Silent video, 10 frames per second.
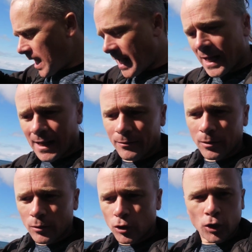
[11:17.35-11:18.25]
and
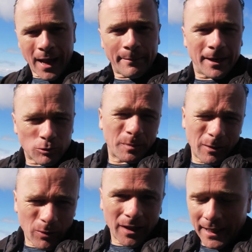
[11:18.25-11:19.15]
your image would
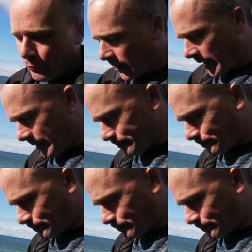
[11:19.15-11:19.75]
be really grainy.